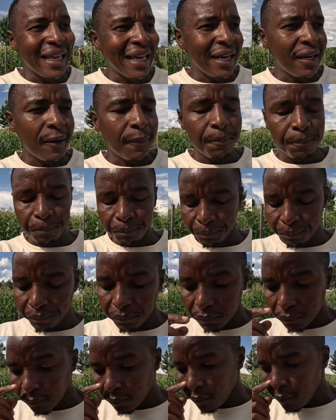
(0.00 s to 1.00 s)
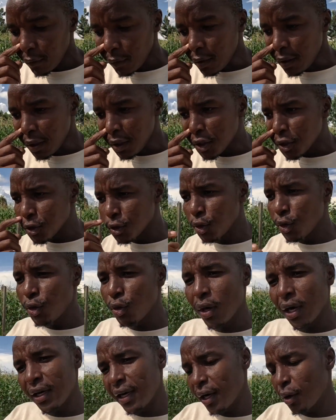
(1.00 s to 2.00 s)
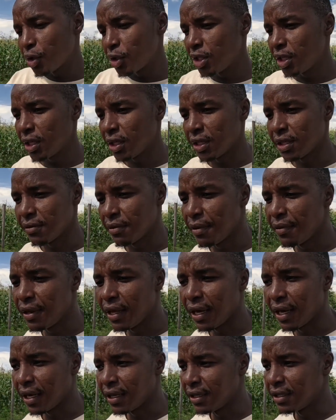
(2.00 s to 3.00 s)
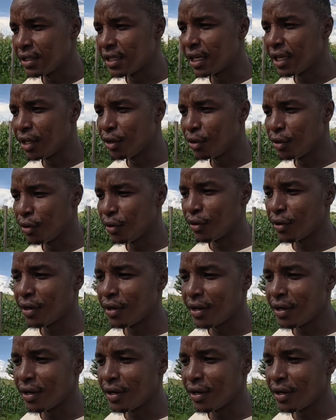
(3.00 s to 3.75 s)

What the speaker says: then, so you can negotiate. Maybe they can tell you.